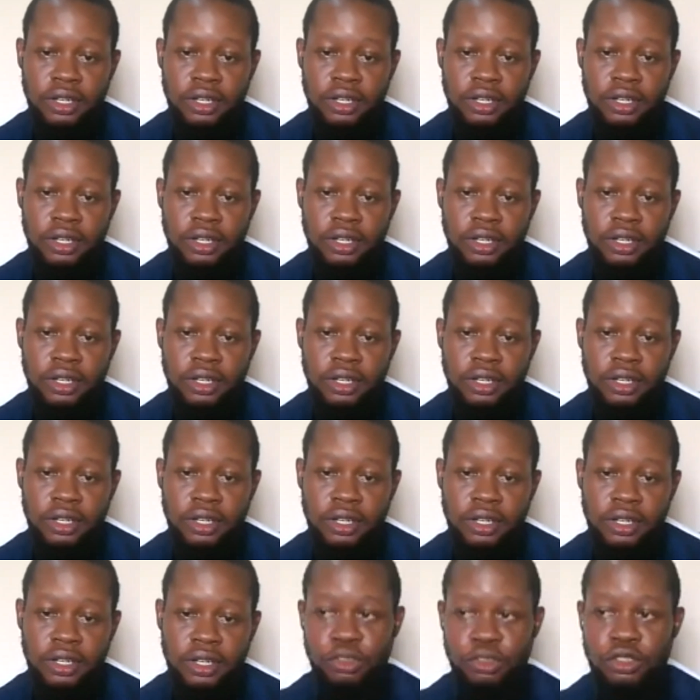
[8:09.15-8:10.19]

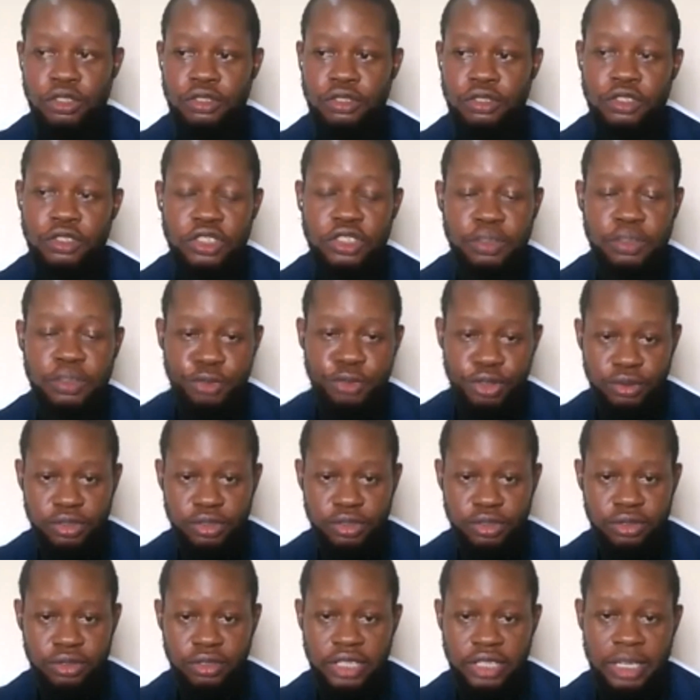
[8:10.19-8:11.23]
involved, more of us building
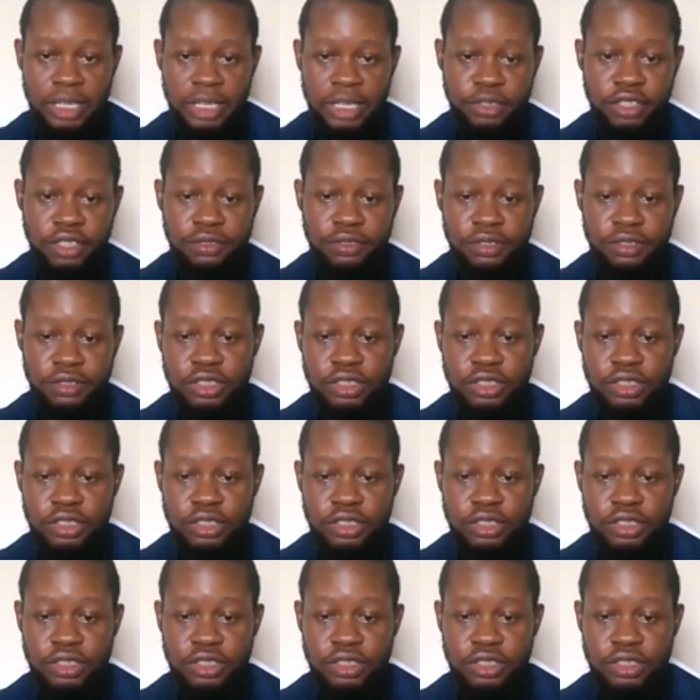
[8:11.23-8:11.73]
on IPFS,